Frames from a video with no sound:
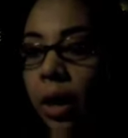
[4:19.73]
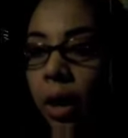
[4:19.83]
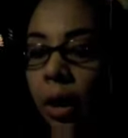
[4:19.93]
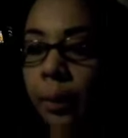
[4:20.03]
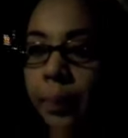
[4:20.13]

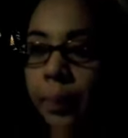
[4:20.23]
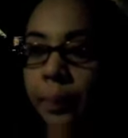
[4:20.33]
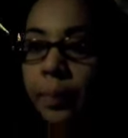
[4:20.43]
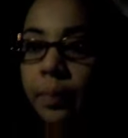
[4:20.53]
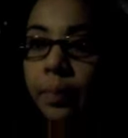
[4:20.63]

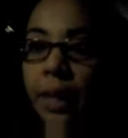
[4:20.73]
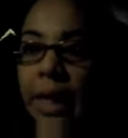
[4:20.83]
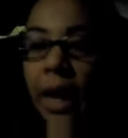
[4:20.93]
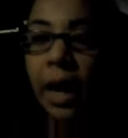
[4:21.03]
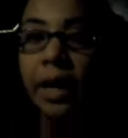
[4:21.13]

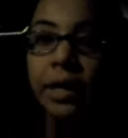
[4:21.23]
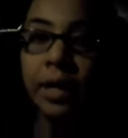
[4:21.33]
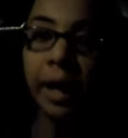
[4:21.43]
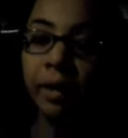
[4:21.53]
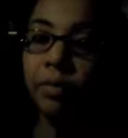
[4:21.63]
Um, I
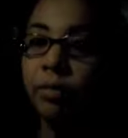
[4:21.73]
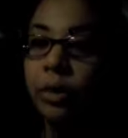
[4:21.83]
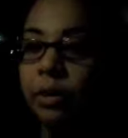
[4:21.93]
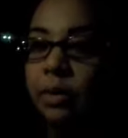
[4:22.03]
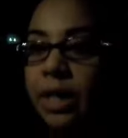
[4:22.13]
haven't
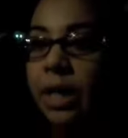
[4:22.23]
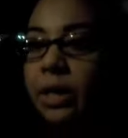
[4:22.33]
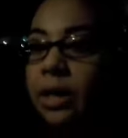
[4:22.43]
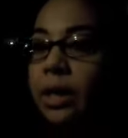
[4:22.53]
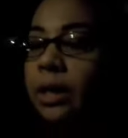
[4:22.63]
really
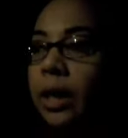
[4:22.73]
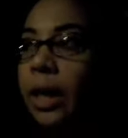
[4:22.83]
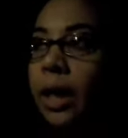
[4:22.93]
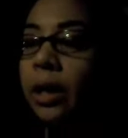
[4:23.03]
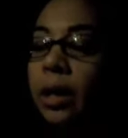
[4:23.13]
retained it,
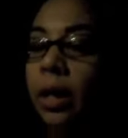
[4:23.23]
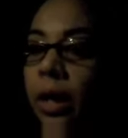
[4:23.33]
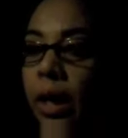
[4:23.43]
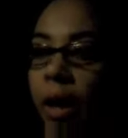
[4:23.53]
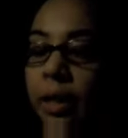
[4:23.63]

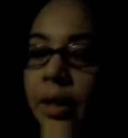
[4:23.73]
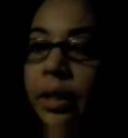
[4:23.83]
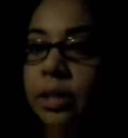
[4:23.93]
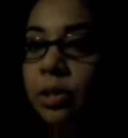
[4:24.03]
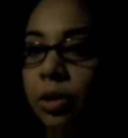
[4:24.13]
and I think
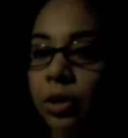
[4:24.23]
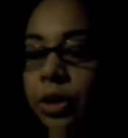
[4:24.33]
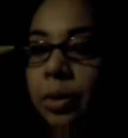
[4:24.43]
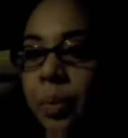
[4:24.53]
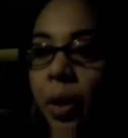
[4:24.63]
it's
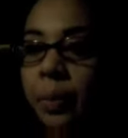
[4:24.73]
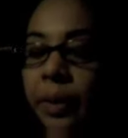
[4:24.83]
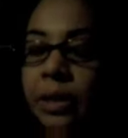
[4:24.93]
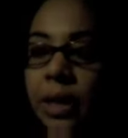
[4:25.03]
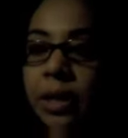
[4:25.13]
largely in part
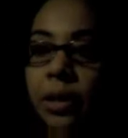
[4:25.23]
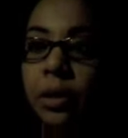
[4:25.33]
because I